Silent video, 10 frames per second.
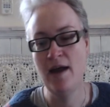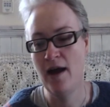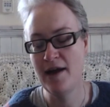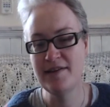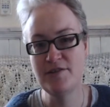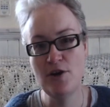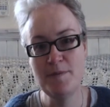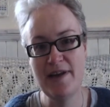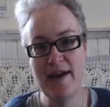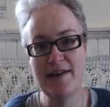I stopped
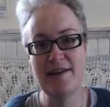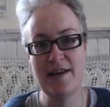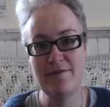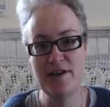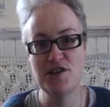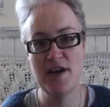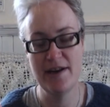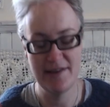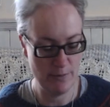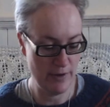and had a lovely chat
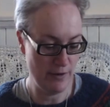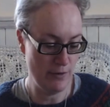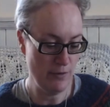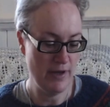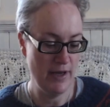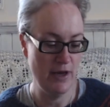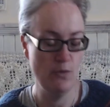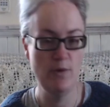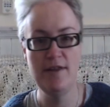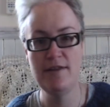as well
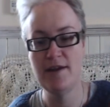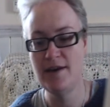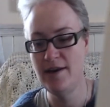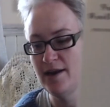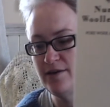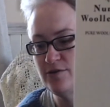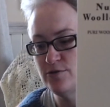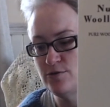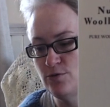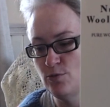with
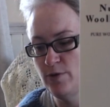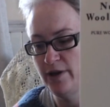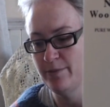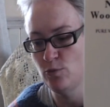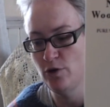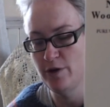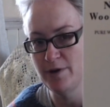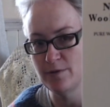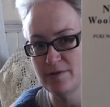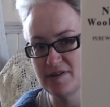Nundle Woolen
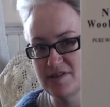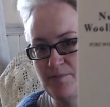Mills.